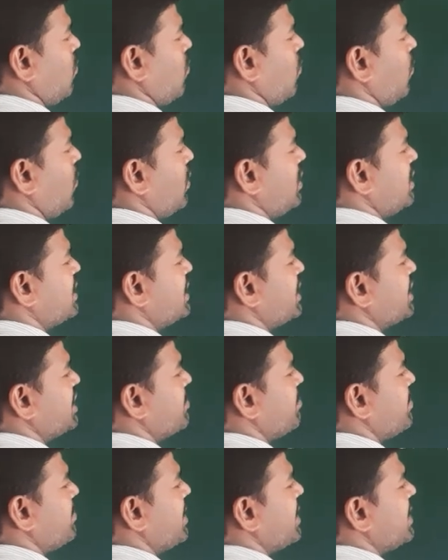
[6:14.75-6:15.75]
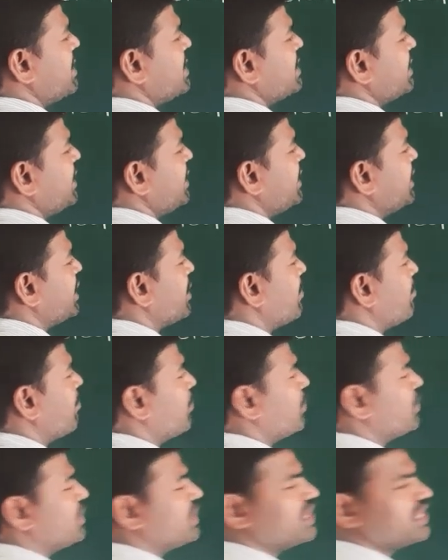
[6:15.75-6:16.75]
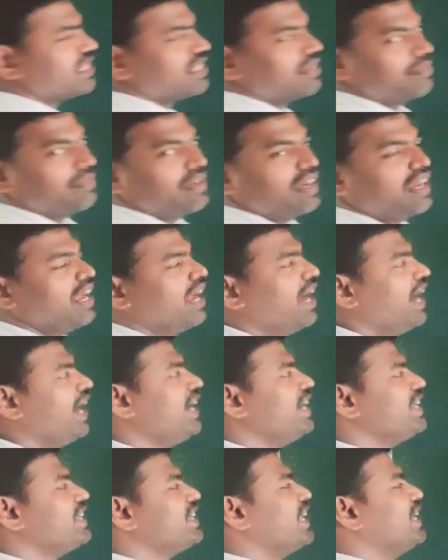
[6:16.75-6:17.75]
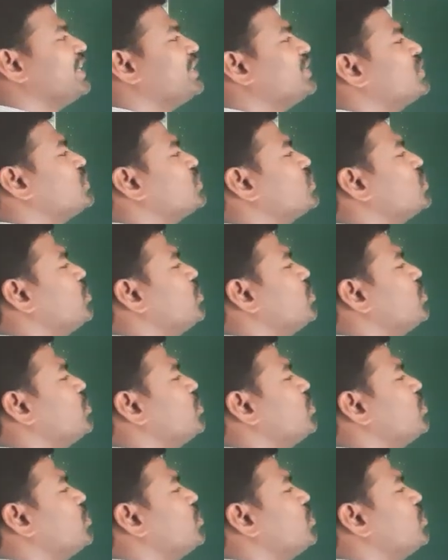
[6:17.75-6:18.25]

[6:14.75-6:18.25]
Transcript: Olysis means decomposition. And electro